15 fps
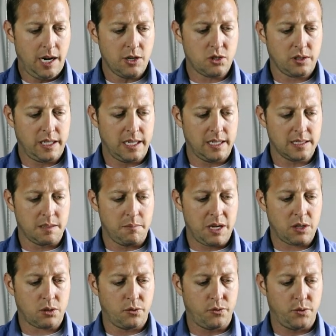HydraLite is a
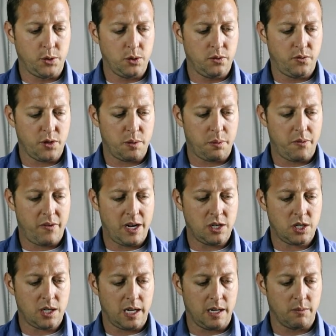medical food for the
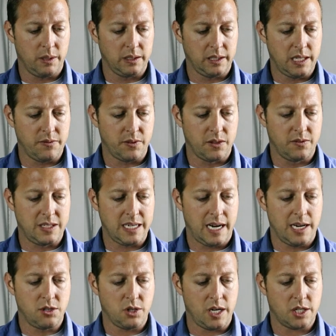prevention and relief of
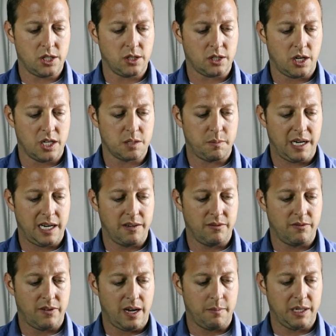dehydration caused
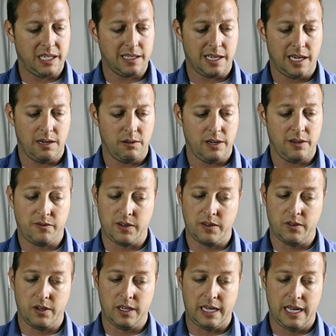by vomiting, diarrhea,
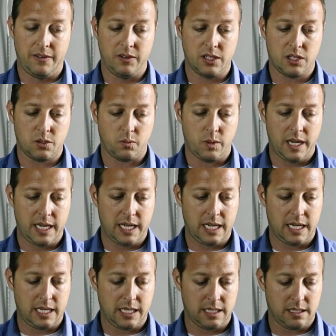fever, and heavy
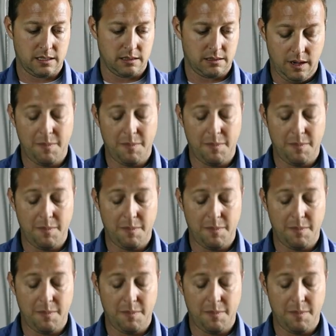sweating.